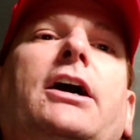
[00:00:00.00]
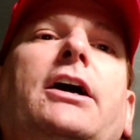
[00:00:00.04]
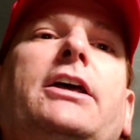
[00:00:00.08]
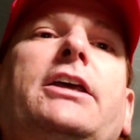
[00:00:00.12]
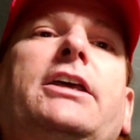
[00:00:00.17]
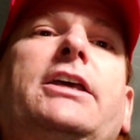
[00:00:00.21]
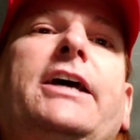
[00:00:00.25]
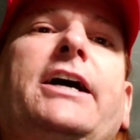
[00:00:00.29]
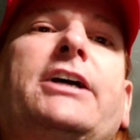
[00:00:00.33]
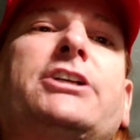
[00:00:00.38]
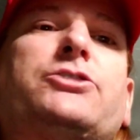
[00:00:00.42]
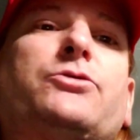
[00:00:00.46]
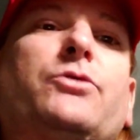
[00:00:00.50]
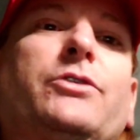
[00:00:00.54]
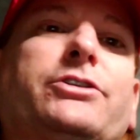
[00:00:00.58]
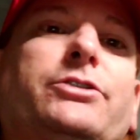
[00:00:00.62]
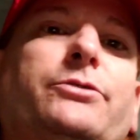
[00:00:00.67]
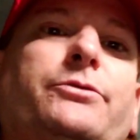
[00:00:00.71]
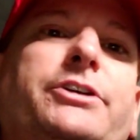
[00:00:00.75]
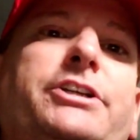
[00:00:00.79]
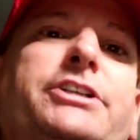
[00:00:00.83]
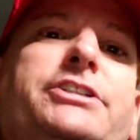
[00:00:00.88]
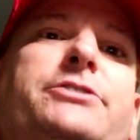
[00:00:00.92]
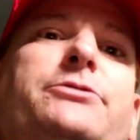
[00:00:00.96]
He asked what
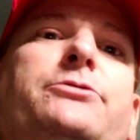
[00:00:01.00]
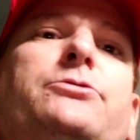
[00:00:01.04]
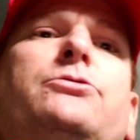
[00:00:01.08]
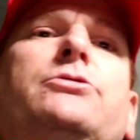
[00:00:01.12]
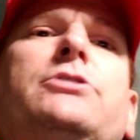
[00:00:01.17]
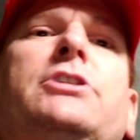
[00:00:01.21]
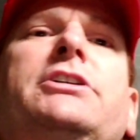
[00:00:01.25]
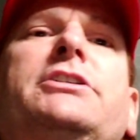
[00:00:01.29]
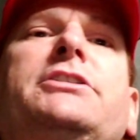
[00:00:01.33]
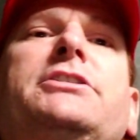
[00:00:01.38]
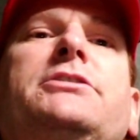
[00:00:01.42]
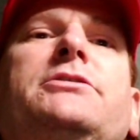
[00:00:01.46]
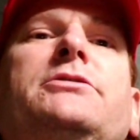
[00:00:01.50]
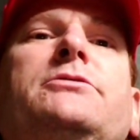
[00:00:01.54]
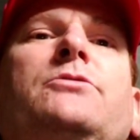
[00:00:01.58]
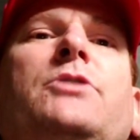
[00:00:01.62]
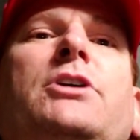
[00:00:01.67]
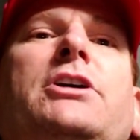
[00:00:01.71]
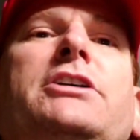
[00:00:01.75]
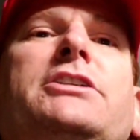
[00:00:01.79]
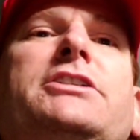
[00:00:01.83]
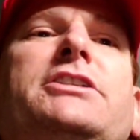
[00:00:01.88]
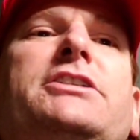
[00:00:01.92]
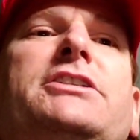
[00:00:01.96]
the reason
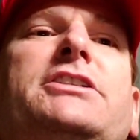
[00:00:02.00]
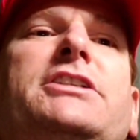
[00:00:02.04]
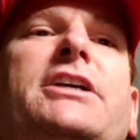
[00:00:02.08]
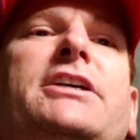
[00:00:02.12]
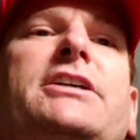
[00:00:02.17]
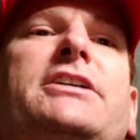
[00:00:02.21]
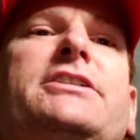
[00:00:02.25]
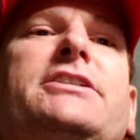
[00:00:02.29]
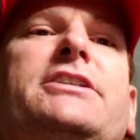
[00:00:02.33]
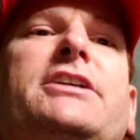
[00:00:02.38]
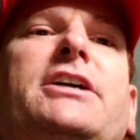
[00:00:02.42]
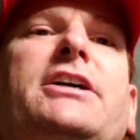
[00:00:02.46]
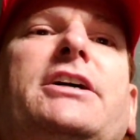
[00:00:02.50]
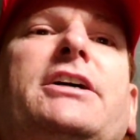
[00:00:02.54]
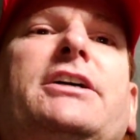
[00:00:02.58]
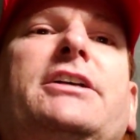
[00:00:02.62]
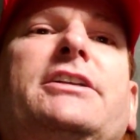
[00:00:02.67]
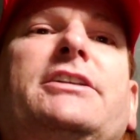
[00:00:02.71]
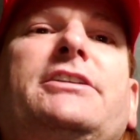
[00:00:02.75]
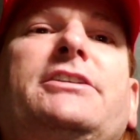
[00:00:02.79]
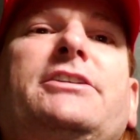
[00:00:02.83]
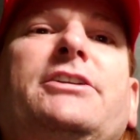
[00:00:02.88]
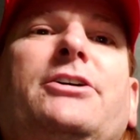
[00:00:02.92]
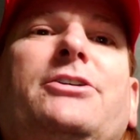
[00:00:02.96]
was. He says,
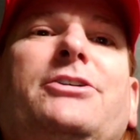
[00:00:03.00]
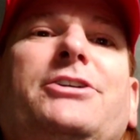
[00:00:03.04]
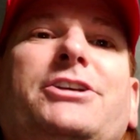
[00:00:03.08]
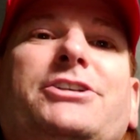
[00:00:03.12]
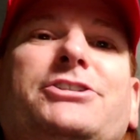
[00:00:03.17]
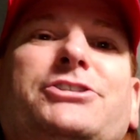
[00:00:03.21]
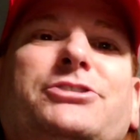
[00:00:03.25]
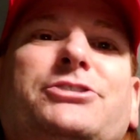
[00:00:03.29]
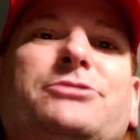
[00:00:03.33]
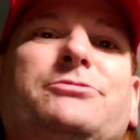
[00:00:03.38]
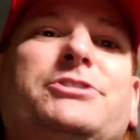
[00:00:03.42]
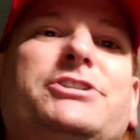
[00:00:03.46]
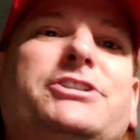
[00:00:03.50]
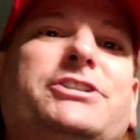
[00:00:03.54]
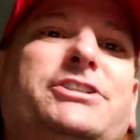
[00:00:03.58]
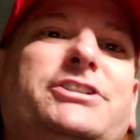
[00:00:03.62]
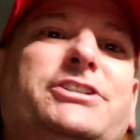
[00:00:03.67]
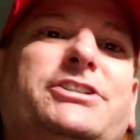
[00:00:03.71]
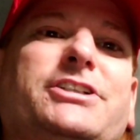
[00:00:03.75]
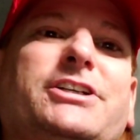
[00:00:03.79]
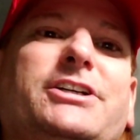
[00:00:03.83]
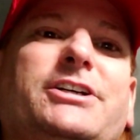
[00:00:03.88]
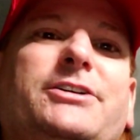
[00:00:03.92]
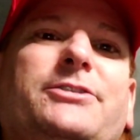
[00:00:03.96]
he assumes
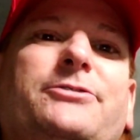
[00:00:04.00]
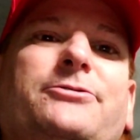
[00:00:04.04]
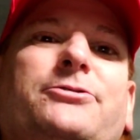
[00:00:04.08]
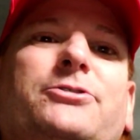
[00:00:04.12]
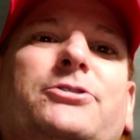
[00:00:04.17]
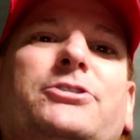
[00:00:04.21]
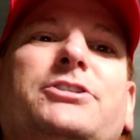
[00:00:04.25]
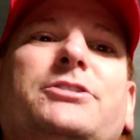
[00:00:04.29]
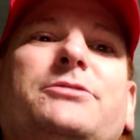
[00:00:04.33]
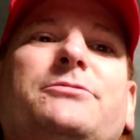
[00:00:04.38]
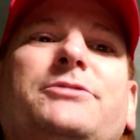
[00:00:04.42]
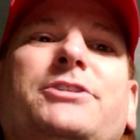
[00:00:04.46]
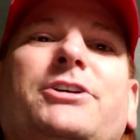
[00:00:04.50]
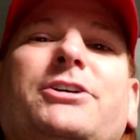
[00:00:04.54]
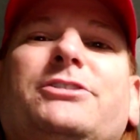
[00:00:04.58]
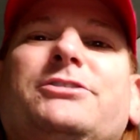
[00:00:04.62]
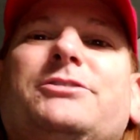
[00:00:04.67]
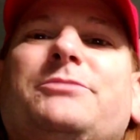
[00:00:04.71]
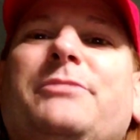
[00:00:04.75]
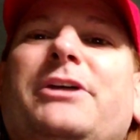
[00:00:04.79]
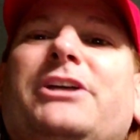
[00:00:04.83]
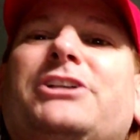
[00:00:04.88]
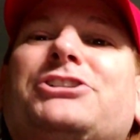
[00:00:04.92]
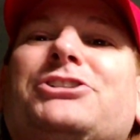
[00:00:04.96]
it's for, to
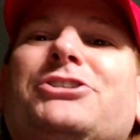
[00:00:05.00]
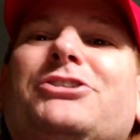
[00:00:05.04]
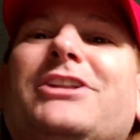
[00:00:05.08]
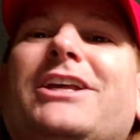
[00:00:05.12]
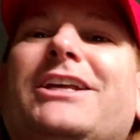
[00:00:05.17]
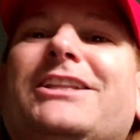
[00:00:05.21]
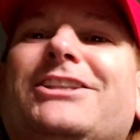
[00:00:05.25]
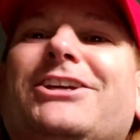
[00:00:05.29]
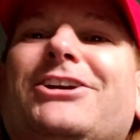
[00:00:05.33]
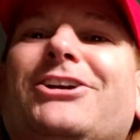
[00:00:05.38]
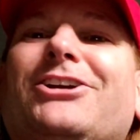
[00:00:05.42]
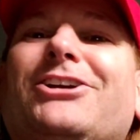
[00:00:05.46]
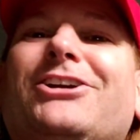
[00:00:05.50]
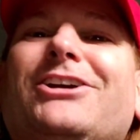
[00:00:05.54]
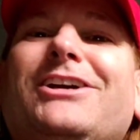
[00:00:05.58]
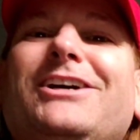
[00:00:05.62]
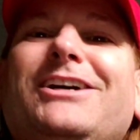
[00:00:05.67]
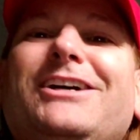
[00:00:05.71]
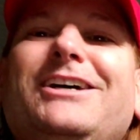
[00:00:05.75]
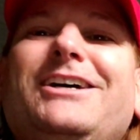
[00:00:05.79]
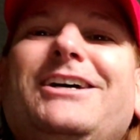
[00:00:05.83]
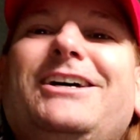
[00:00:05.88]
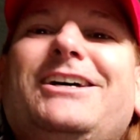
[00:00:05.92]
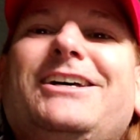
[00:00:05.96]
make sure that they're,
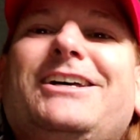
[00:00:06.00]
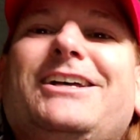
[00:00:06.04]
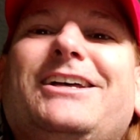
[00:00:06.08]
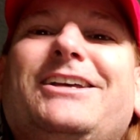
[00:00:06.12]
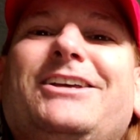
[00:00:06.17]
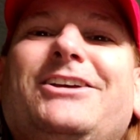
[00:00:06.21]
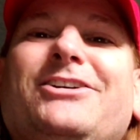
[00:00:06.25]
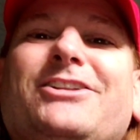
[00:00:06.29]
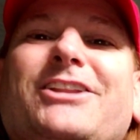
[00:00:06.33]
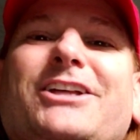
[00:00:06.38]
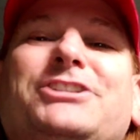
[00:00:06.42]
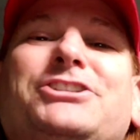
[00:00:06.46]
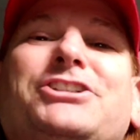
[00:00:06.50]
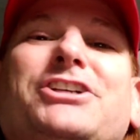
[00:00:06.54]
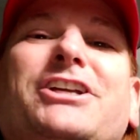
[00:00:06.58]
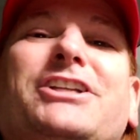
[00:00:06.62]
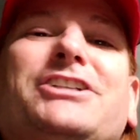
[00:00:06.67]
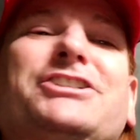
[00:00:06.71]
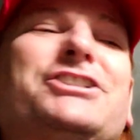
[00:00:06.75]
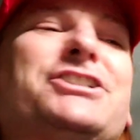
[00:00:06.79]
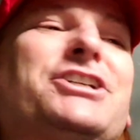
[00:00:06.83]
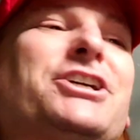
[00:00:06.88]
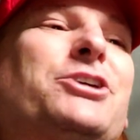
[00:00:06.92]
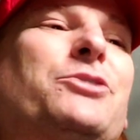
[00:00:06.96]
that you're
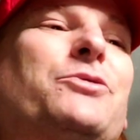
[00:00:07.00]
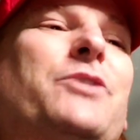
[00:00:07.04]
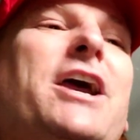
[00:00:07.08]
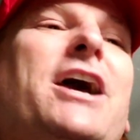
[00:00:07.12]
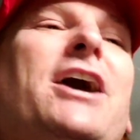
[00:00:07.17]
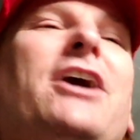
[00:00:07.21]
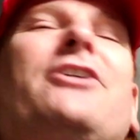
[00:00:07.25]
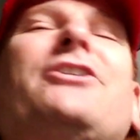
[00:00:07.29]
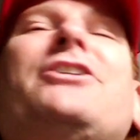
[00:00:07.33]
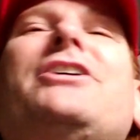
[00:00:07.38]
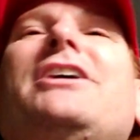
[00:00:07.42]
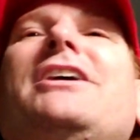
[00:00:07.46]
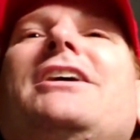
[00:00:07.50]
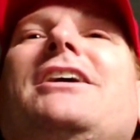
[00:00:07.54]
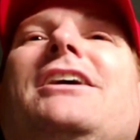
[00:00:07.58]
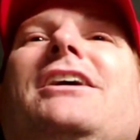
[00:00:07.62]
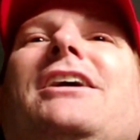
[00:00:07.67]
going to stick around.